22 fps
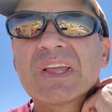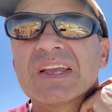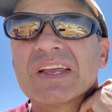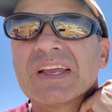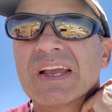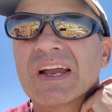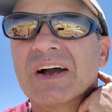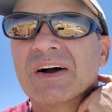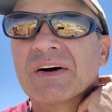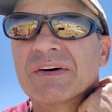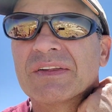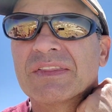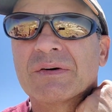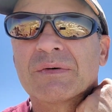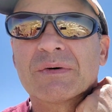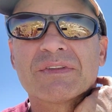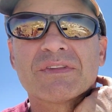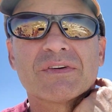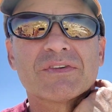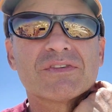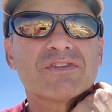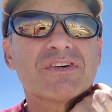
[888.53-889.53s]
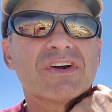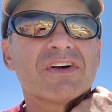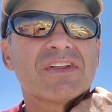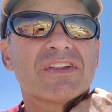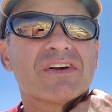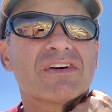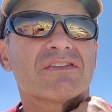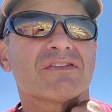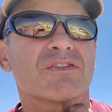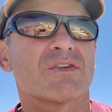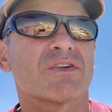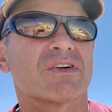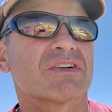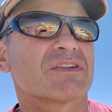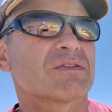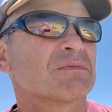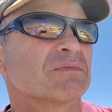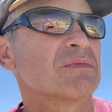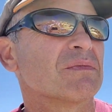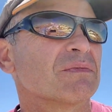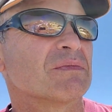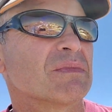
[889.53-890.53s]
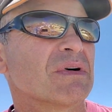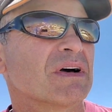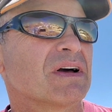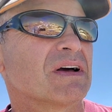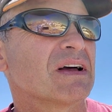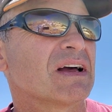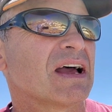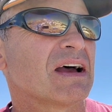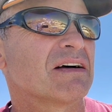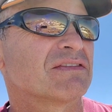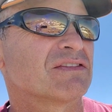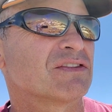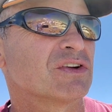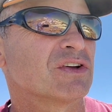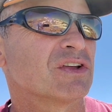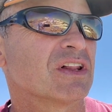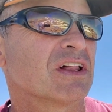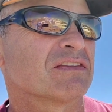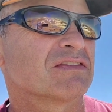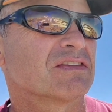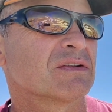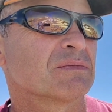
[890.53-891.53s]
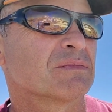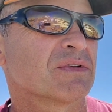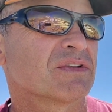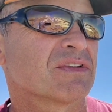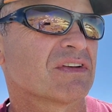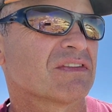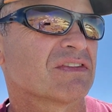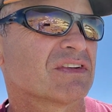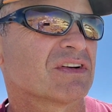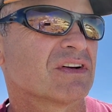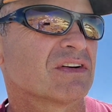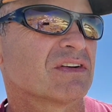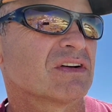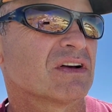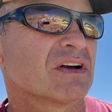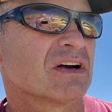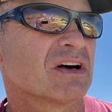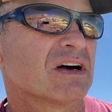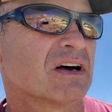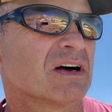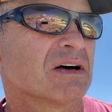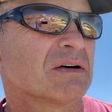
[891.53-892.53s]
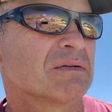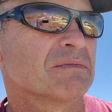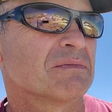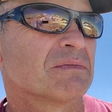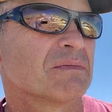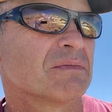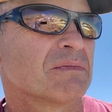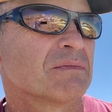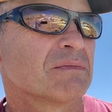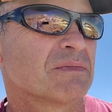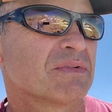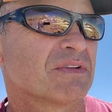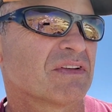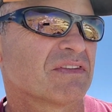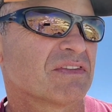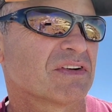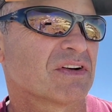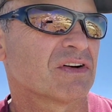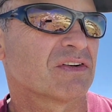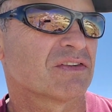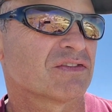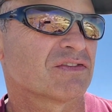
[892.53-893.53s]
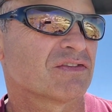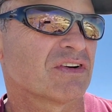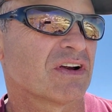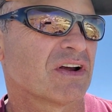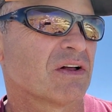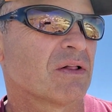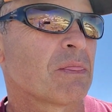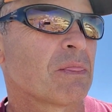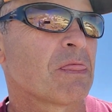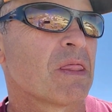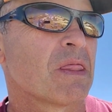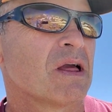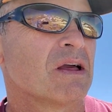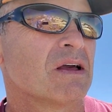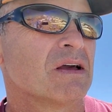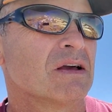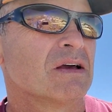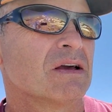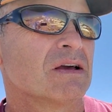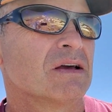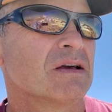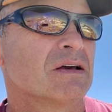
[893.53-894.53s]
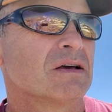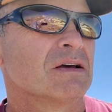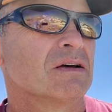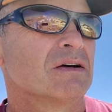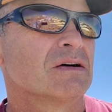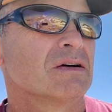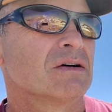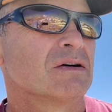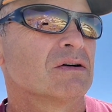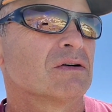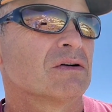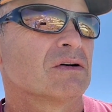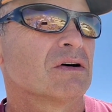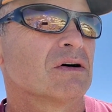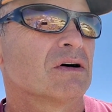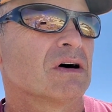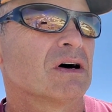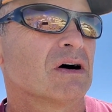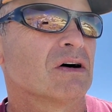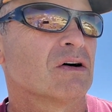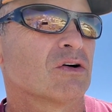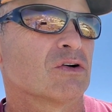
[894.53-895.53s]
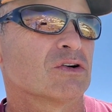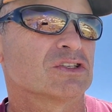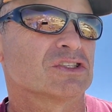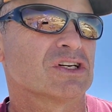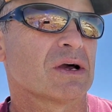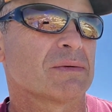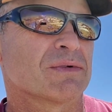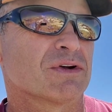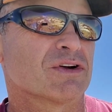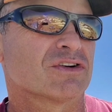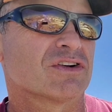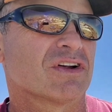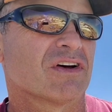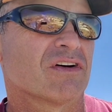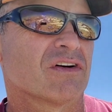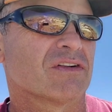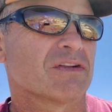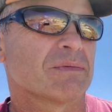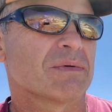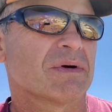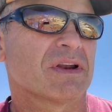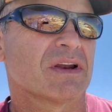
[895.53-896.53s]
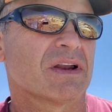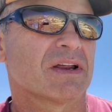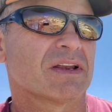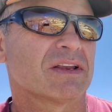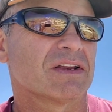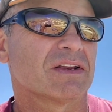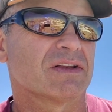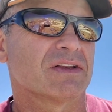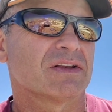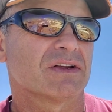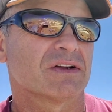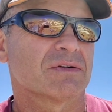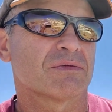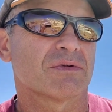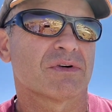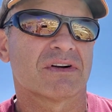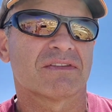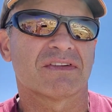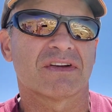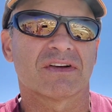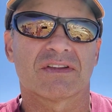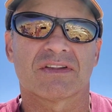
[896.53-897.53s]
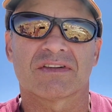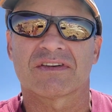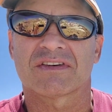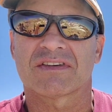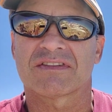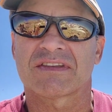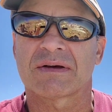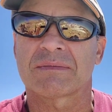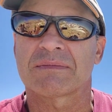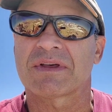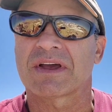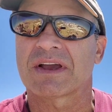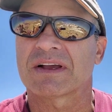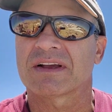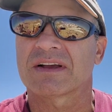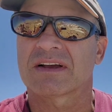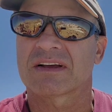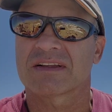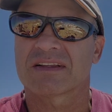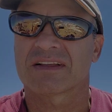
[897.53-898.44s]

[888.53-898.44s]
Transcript: You know, and there was no trail there, of course, after you left the Pacific Coast Trail. or John Muir Trail, depending on your point of view. They're the same thing.